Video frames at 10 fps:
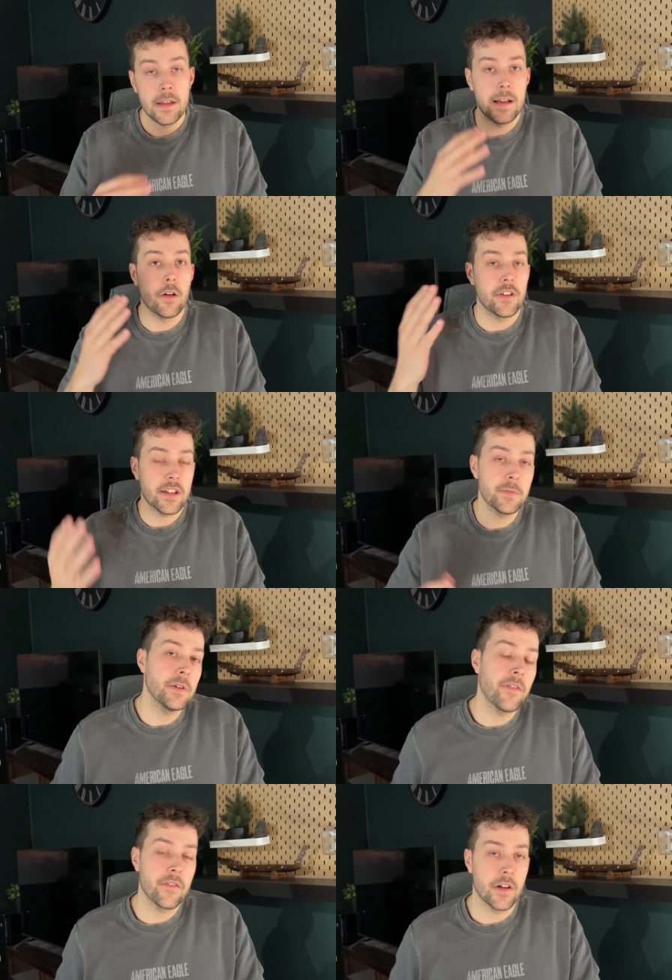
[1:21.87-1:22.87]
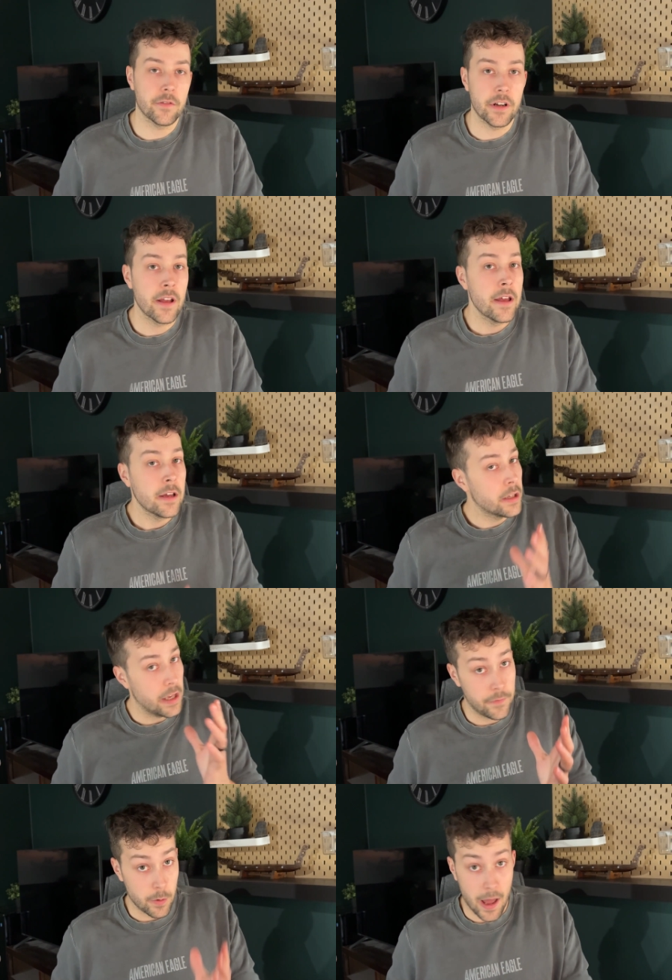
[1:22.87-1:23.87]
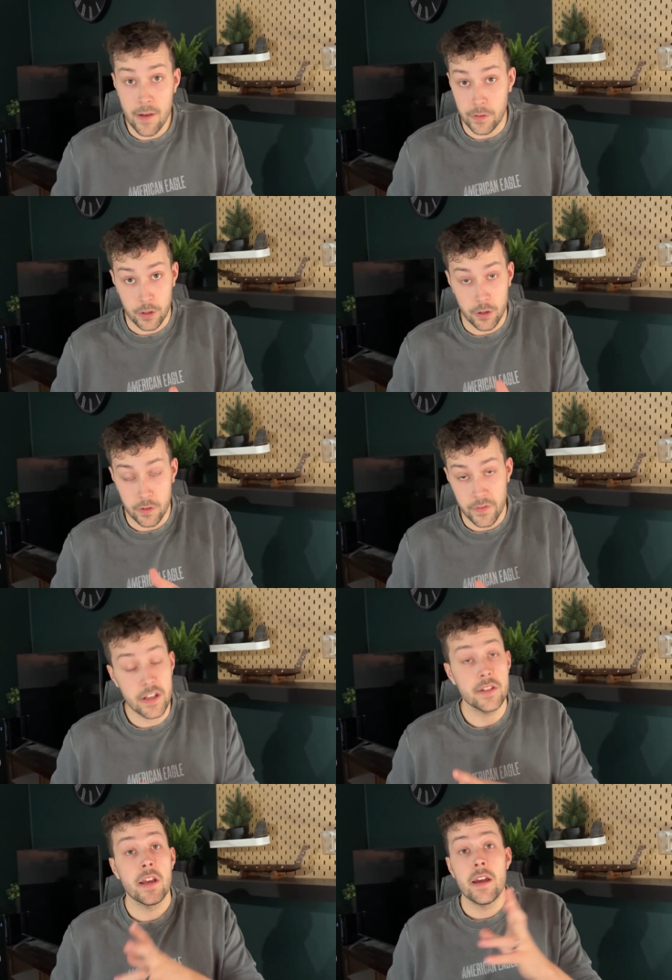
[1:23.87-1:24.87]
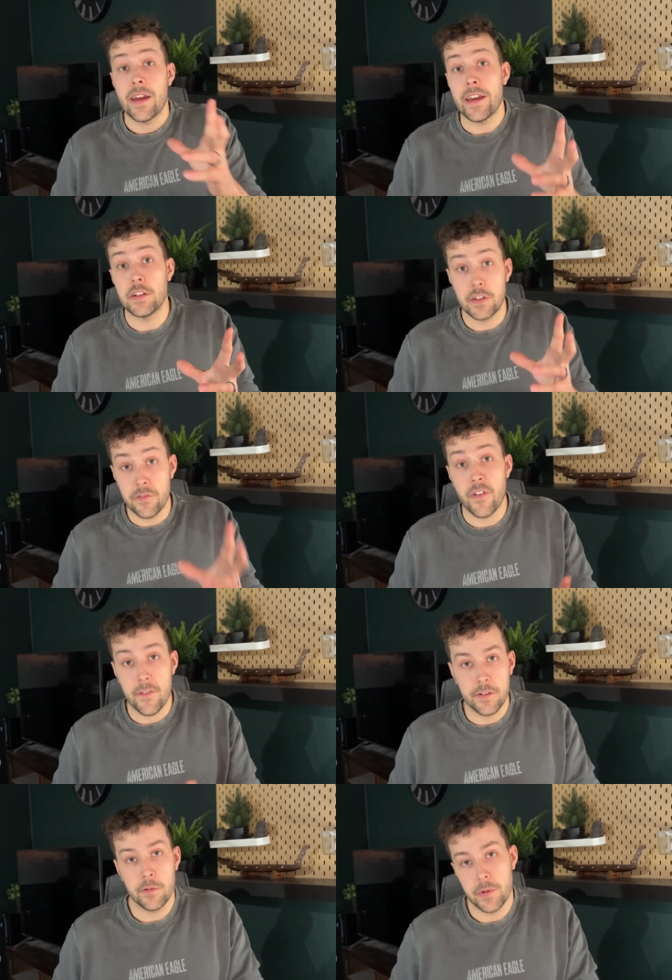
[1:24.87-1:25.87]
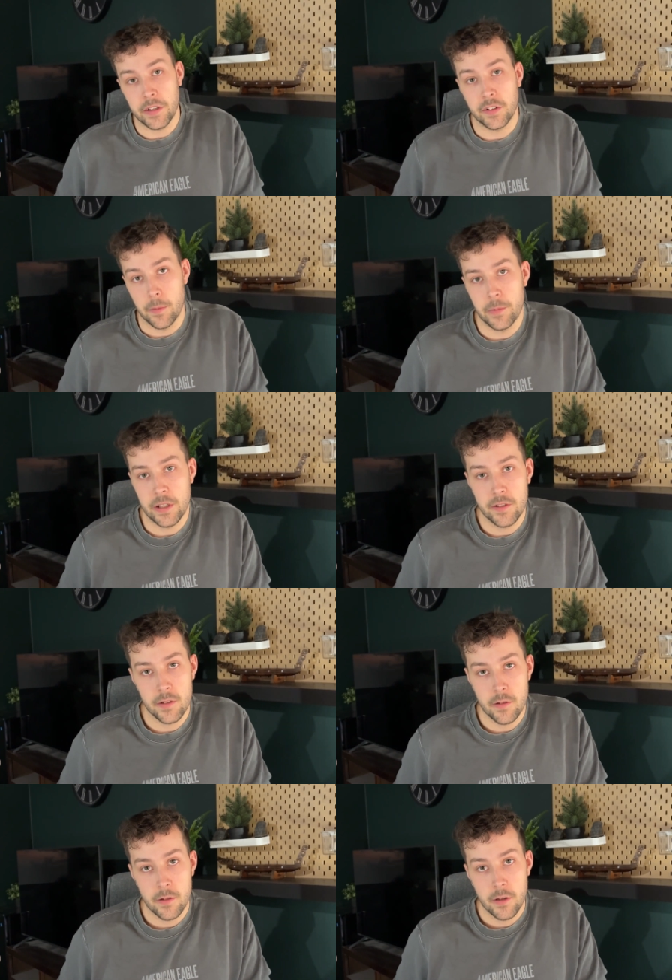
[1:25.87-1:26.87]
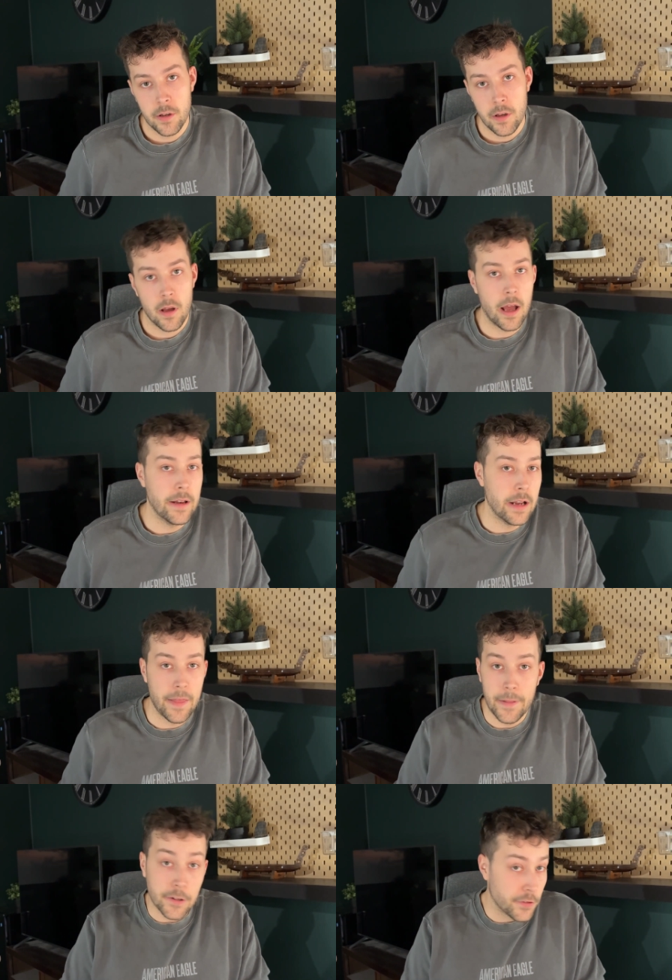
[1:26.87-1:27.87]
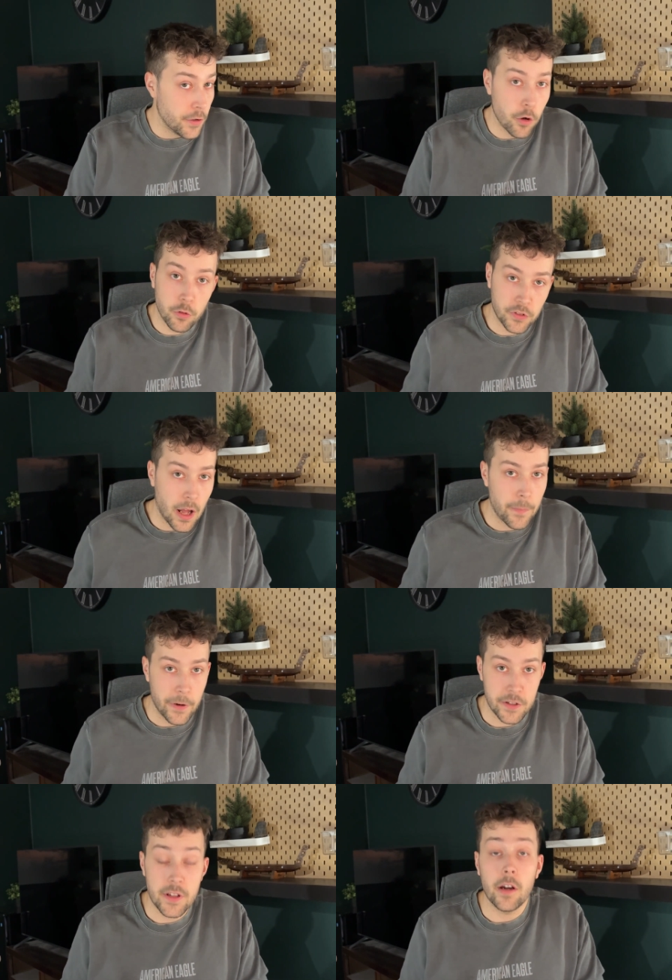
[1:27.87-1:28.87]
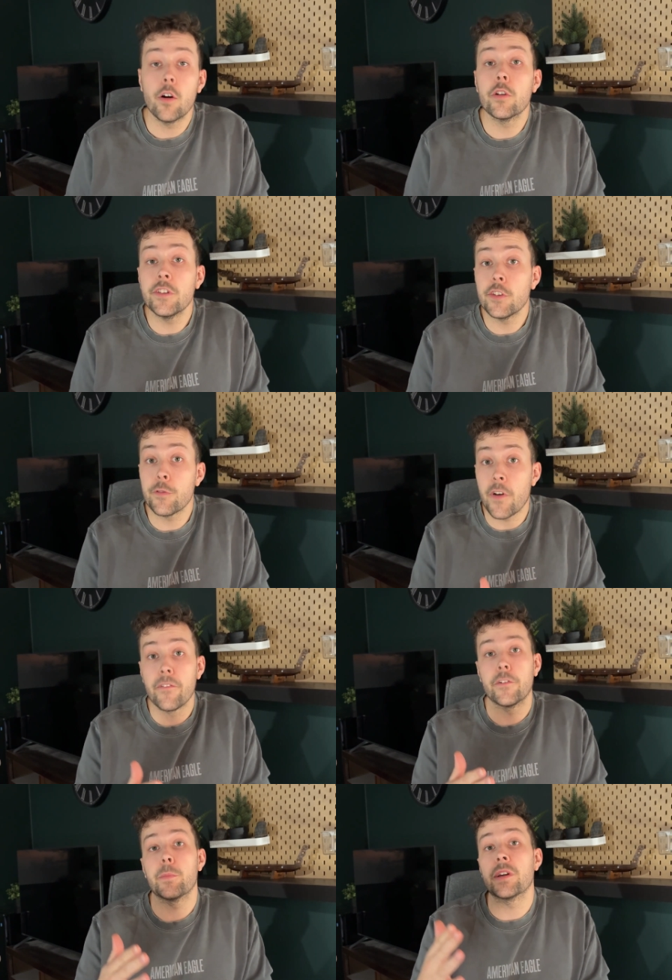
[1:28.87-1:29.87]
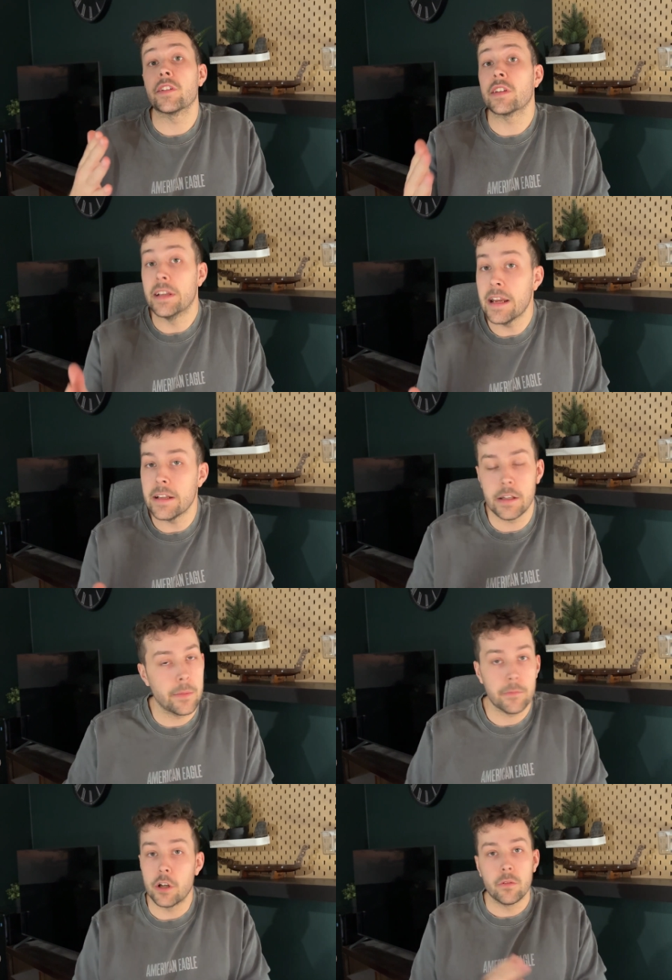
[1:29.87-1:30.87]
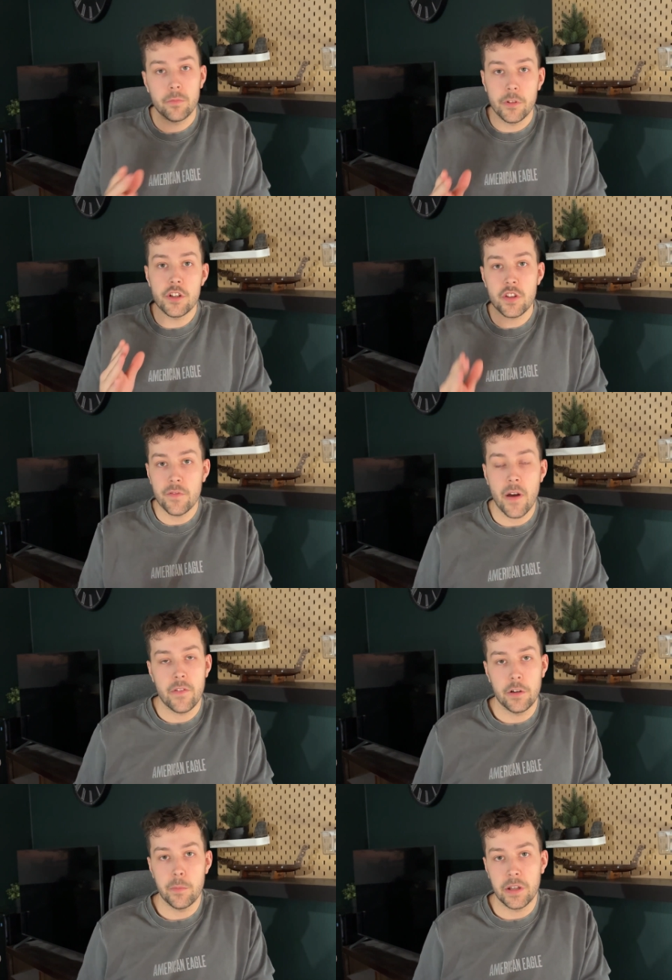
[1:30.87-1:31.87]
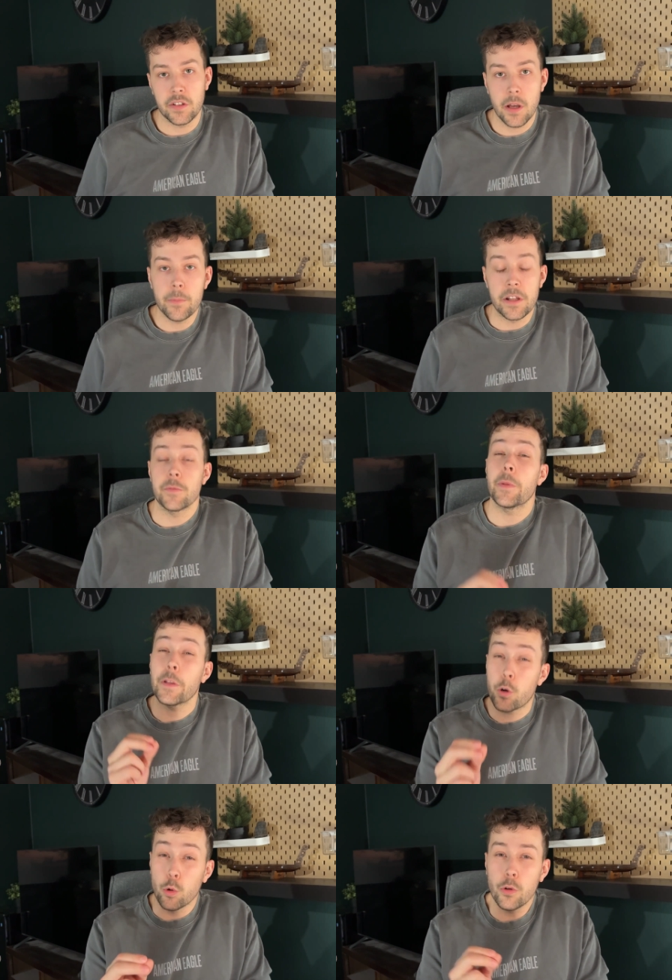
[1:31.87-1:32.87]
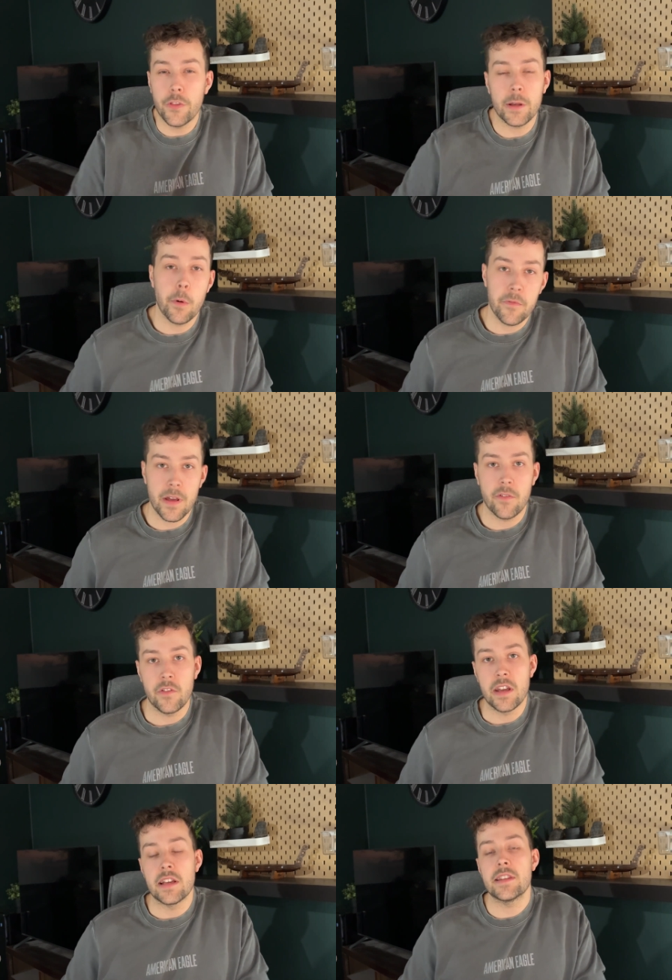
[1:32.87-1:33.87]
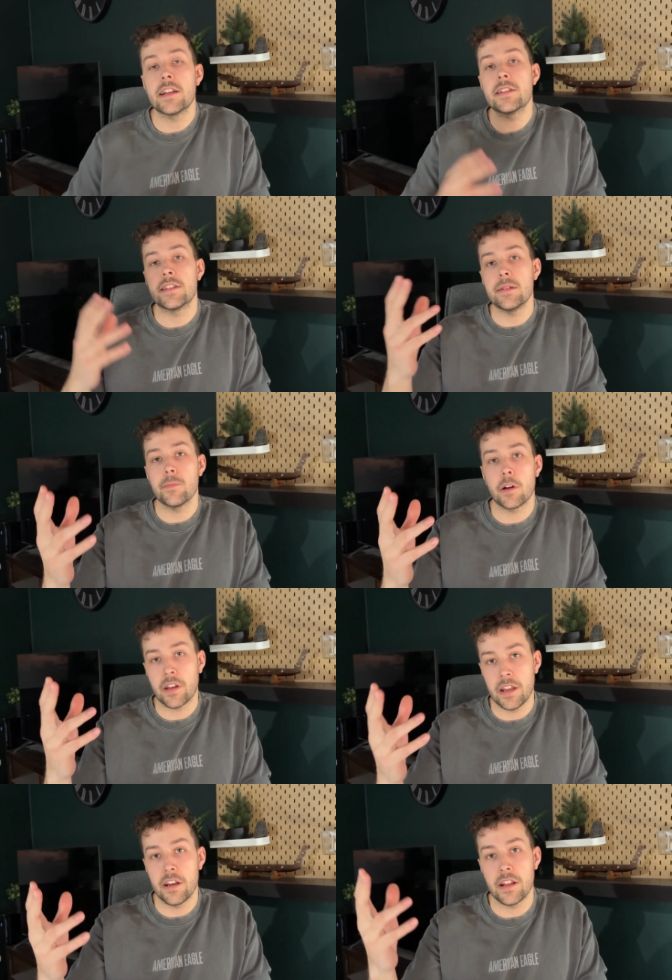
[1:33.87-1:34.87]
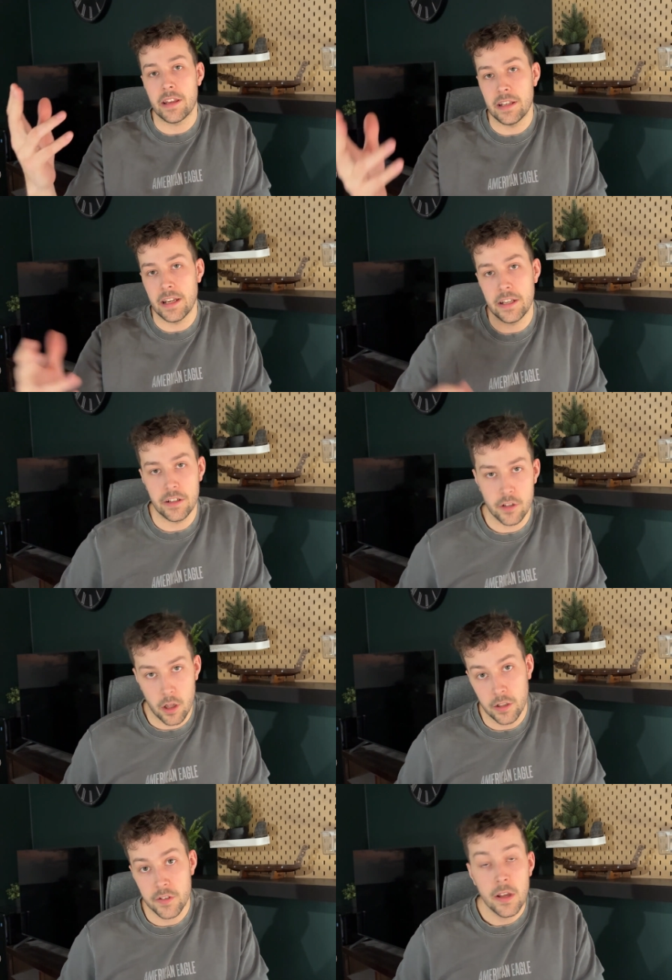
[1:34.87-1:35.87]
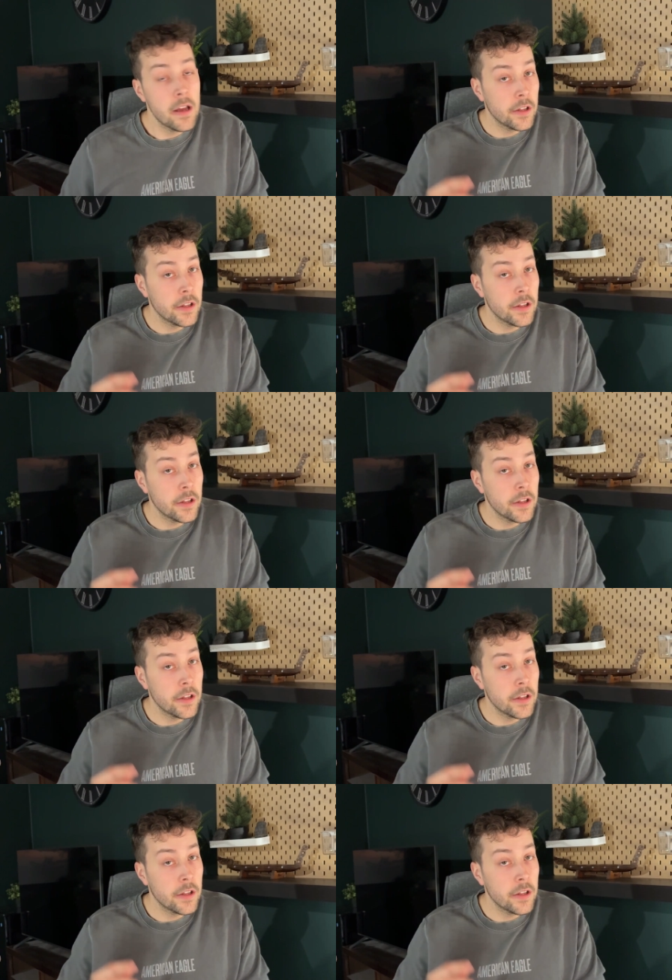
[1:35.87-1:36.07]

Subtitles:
Now, the S&P 500, if you haven't heard of this, is the 500 biggest companies. And there's no stop there. It's not, oh, these are the 500 biggest Canadian companies. No, they're just the 500 biggest companies. But the cool thing about VFV is that it's demarcated in Canadian dollars.